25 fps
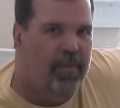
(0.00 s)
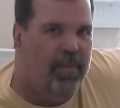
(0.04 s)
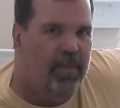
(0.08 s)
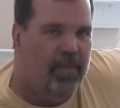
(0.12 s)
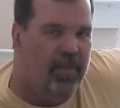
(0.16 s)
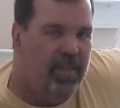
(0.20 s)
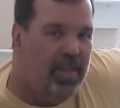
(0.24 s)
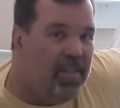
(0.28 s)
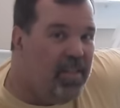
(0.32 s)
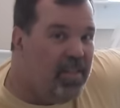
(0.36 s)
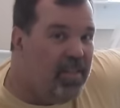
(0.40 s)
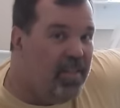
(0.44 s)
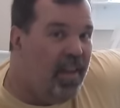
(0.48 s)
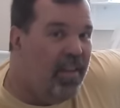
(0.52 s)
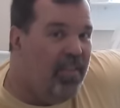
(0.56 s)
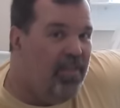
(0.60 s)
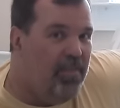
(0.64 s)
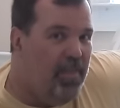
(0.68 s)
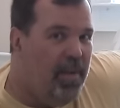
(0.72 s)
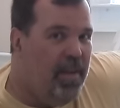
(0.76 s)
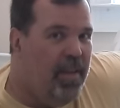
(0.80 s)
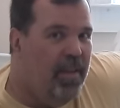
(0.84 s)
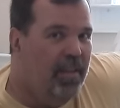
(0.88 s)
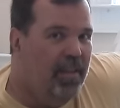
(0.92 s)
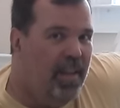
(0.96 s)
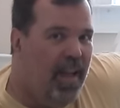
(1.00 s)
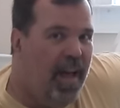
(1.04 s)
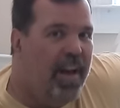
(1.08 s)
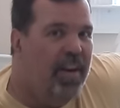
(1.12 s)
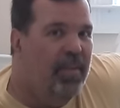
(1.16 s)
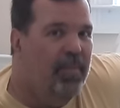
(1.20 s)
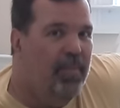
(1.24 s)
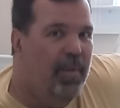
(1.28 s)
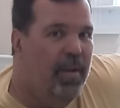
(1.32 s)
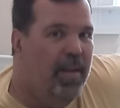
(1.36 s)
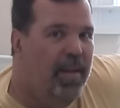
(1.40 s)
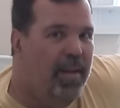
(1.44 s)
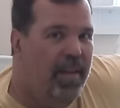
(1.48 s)
This saved me a lot
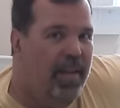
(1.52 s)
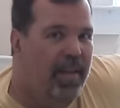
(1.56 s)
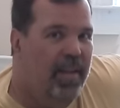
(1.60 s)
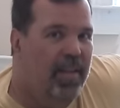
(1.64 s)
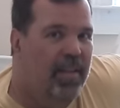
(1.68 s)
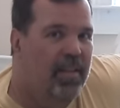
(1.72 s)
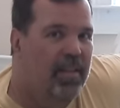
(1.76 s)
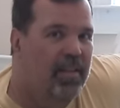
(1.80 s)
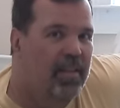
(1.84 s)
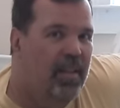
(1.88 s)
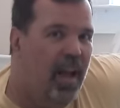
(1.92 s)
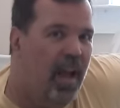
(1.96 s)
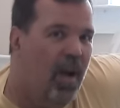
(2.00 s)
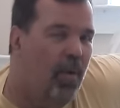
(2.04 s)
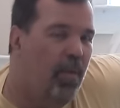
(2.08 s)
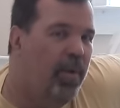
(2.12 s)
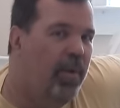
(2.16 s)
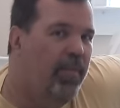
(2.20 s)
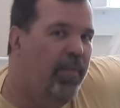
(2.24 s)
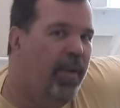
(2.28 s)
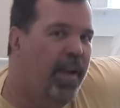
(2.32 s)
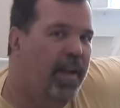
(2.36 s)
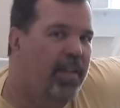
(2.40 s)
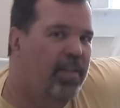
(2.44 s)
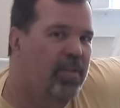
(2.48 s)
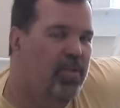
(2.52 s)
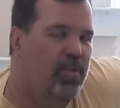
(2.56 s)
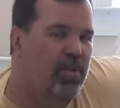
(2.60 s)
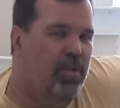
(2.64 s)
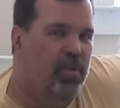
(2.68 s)
of money. I would have had